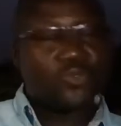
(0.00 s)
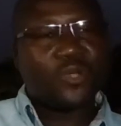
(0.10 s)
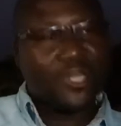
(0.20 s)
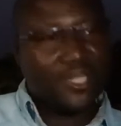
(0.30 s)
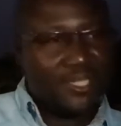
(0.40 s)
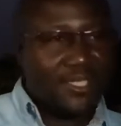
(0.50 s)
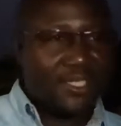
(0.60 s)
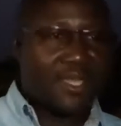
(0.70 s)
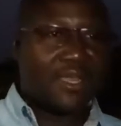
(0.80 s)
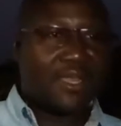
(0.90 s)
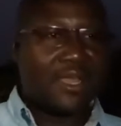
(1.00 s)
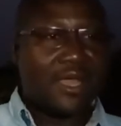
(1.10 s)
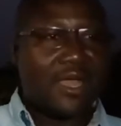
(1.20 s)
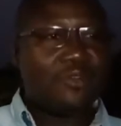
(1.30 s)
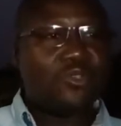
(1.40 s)
to clean data,
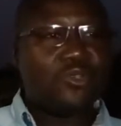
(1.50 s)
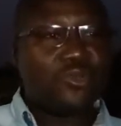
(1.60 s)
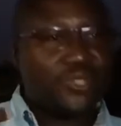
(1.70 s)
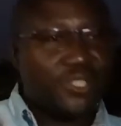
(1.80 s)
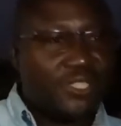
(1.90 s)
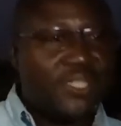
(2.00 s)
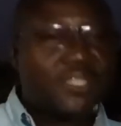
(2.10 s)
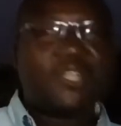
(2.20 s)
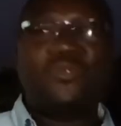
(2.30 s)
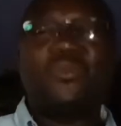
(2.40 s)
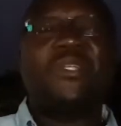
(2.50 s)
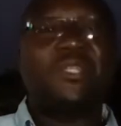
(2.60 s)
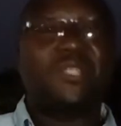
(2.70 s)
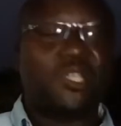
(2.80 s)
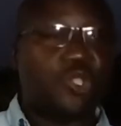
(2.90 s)
how to use this data to,
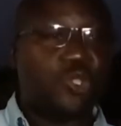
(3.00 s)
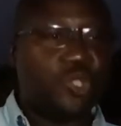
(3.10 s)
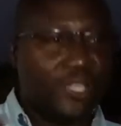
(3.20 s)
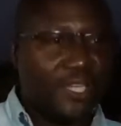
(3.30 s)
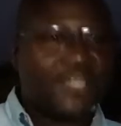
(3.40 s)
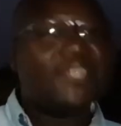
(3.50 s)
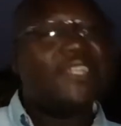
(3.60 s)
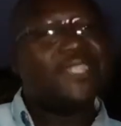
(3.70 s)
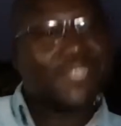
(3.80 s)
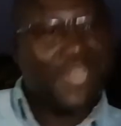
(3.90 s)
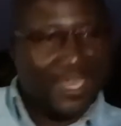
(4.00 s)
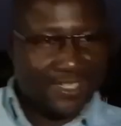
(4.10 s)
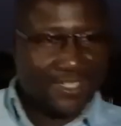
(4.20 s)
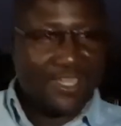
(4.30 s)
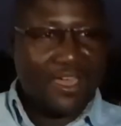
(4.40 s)
in, to generate
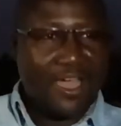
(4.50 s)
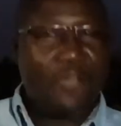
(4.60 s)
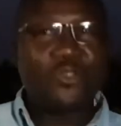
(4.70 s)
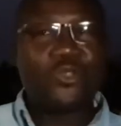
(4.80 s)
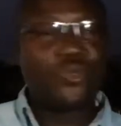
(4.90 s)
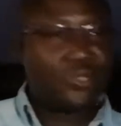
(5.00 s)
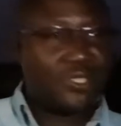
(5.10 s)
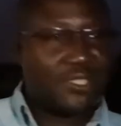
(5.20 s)
insight, how to use